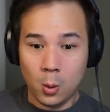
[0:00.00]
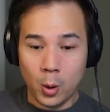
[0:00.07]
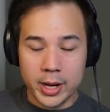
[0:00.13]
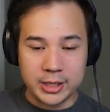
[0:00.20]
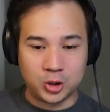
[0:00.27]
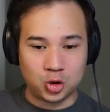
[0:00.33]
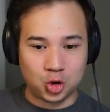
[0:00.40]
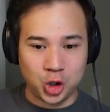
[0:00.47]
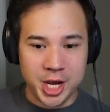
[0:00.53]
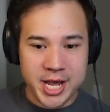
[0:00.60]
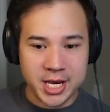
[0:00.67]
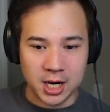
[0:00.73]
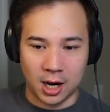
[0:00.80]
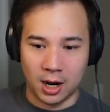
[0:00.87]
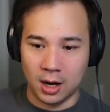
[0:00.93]
It's
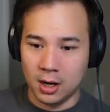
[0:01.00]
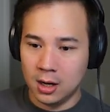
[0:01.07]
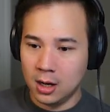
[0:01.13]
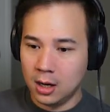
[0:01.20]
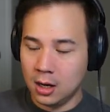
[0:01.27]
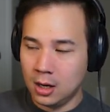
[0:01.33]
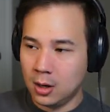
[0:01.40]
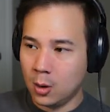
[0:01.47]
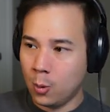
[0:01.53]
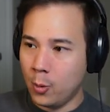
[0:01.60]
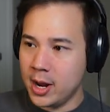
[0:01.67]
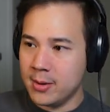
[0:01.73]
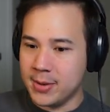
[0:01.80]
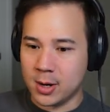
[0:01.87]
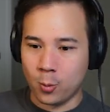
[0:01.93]
Chica.
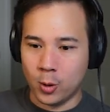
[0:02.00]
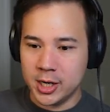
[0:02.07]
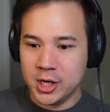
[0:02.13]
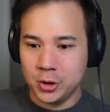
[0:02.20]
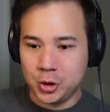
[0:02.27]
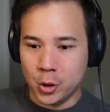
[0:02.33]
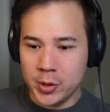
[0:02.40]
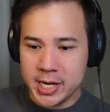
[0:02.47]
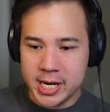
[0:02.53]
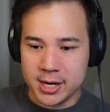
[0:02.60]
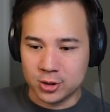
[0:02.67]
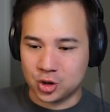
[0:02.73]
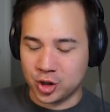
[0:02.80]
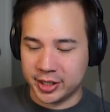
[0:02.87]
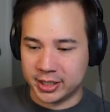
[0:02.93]
Wait a minute. What are you doing here,
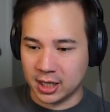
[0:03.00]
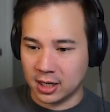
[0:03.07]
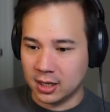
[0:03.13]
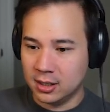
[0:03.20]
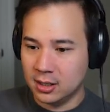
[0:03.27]
Chica?